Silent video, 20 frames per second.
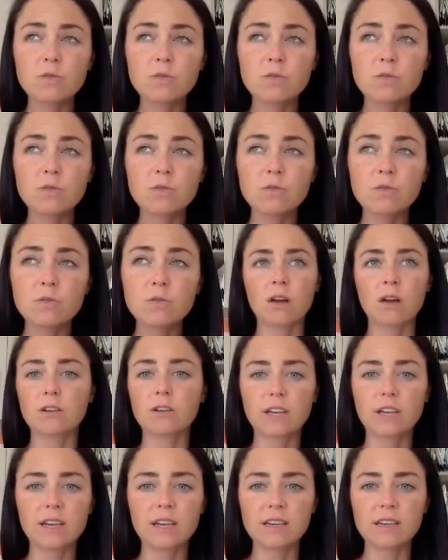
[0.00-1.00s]
and say you
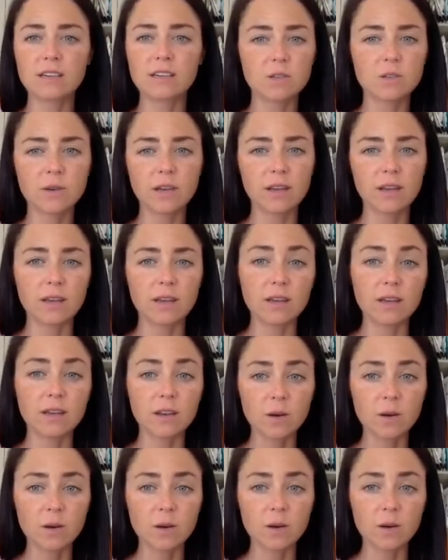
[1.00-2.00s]
are looking into
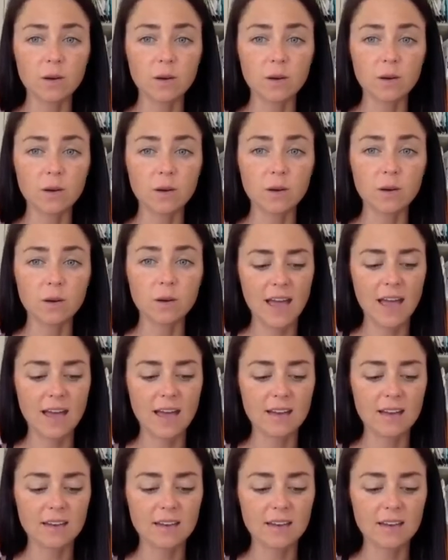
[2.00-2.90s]
doing a keto diet